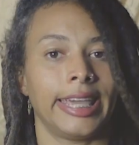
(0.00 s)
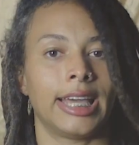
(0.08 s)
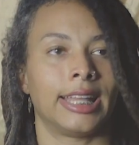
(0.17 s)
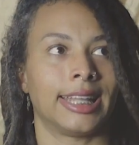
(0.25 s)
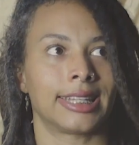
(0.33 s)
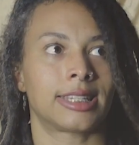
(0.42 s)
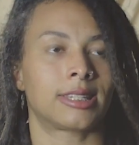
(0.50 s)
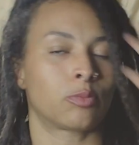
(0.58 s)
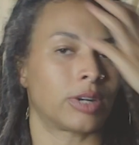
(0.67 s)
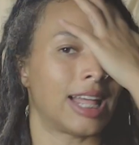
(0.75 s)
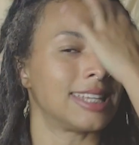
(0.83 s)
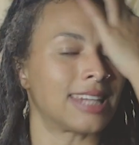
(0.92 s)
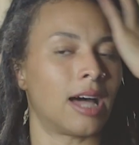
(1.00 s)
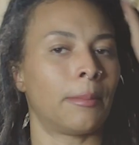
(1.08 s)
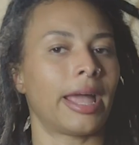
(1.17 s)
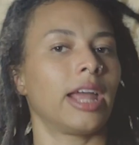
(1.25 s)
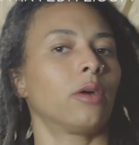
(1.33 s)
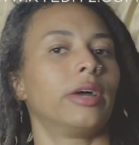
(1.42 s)
yeah, that's what I style
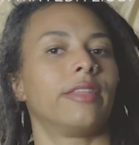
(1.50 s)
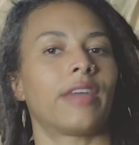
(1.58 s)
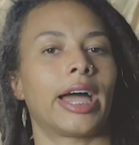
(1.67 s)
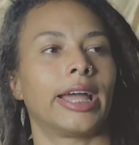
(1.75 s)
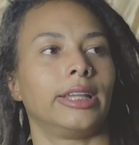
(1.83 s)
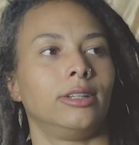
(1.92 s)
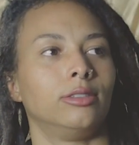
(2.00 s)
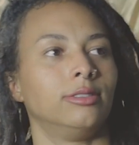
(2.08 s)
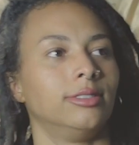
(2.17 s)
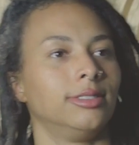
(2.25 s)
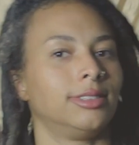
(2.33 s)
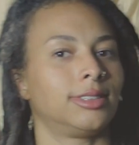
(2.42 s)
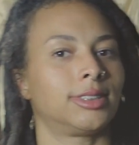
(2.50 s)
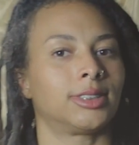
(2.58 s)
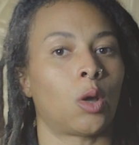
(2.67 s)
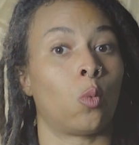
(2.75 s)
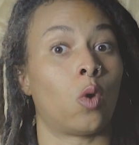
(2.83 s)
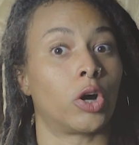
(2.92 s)
my hair with. I
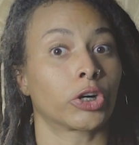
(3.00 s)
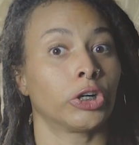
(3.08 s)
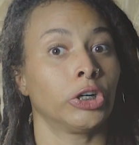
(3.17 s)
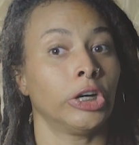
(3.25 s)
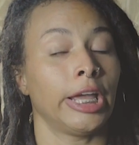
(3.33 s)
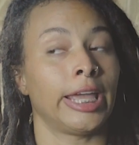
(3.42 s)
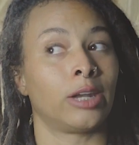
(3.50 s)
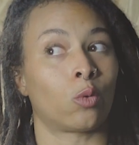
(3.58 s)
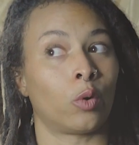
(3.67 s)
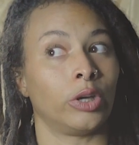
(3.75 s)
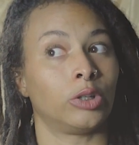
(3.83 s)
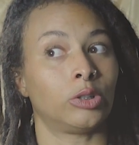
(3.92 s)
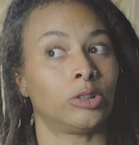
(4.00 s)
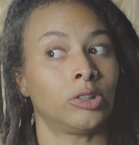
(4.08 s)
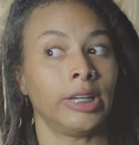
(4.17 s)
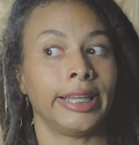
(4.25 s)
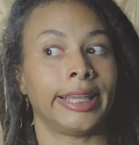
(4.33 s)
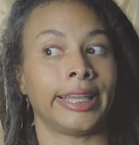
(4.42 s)
use water and
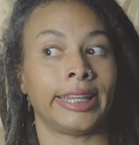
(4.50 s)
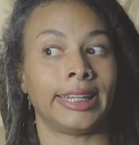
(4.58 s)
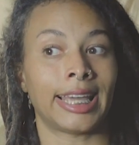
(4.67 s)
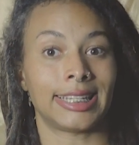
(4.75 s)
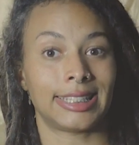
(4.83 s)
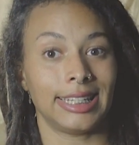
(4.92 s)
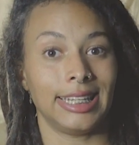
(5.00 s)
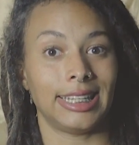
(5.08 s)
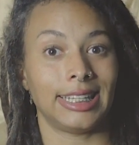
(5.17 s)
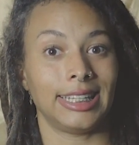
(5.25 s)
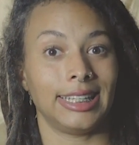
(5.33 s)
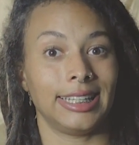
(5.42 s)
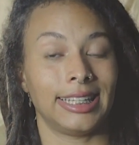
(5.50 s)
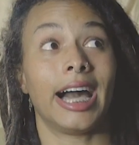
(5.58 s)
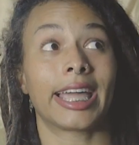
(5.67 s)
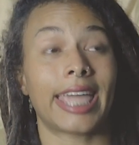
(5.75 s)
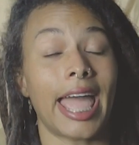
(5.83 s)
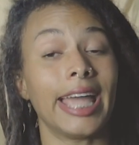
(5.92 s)
oil, and that's it.
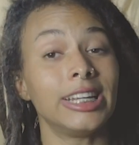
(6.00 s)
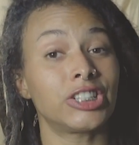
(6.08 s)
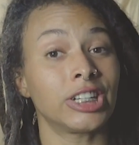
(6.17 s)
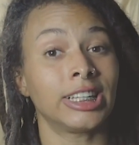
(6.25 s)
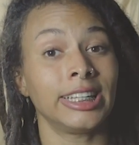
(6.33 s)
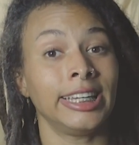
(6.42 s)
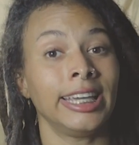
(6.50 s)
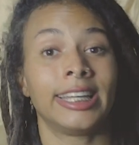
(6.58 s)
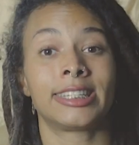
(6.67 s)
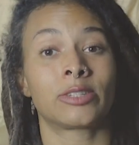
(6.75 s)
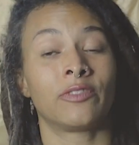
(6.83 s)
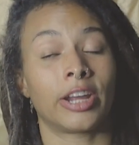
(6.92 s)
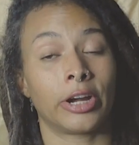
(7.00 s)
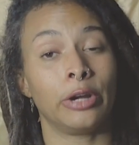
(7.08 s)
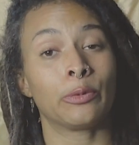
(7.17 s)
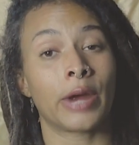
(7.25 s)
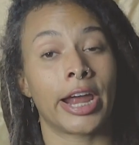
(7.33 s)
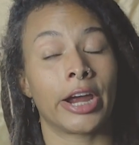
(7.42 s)
Occasionally, it's
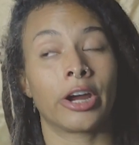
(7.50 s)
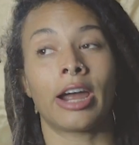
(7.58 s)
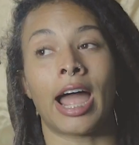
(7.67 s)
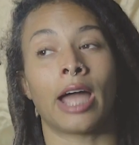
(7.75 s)
very rare,